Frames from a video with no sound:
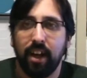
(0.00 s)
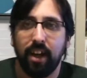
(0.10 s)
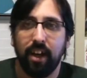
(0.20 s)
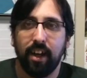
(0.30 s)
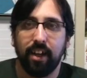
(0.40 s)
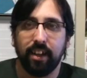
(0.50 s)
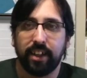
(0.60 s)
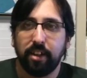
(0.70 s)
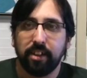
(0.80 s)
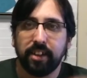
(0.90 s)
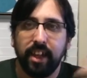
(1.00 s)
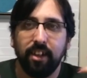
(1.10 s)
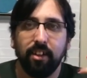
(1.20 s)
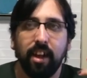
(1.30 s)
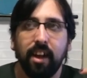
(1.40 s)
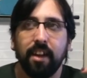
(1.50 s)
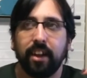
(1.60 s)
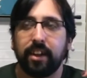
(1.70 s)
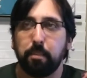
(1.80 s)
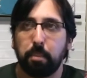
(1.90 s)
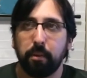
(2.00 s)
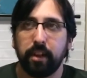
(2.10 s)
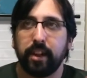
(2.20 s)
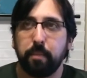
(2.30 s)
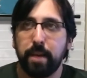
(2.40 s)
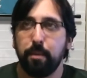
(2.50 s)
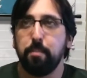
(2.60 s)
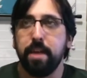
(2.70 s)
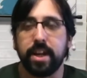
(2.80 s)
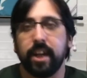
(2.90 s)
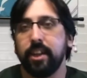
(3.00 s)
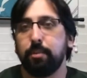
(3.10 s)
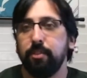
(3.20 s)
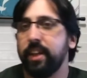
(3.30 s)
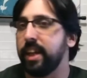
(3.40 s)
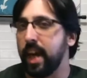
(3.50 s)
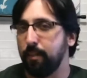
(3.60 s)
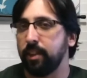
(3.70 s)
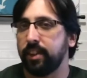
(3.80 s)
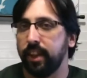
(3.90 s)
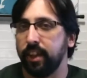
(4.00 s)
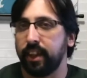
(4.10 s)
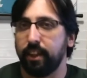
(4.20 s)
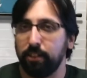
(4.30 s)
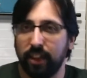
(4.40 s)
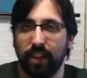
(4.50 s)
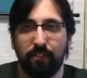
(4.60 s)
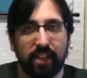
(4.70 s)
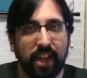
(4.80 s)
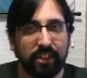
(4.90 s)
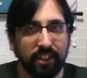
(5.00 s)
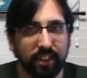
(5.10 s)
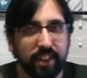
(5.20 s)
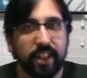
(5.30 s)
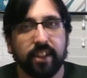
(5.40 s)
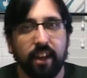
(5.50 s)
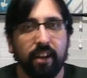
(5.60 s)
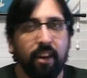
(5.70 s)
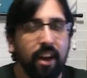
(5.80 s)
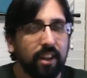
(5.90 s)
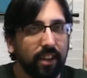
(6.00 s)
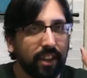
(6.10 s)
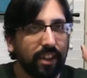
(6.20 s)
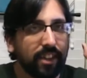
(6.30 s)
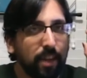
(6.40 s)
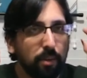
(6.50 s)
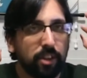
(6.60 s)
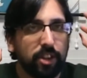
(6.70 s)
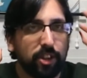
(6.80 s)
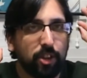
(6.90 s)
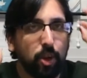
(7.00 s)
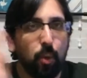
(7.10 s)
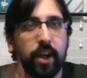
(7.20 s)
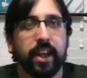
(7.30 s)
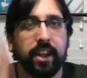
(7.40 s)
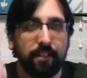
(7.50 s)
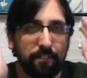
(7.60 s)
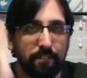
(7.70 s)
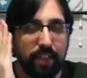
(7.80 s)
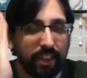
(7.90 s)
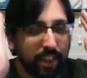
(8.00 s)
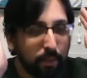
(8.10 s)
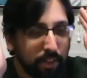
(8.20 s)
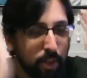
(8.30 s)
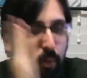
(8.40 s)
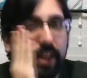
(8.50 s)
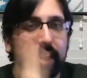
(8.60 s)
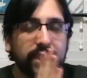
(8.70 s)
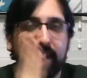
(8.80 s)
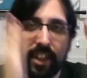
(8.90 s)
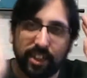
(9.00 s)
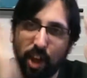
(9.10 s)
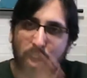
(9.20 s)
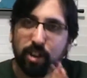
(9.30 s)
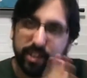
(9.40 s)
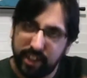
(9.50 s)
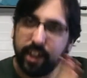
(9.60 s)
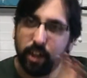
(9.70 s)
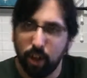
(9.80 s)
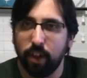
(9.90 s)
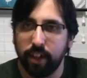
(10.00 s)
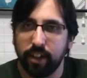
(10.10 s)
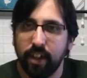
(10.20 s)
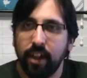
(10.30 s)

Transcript: Uh, like you could tell like the per- like the people making this movie gave a shit. Like there was a lot of attention to detail. Like like they were just doing the like they were doing this thing as hard as they could.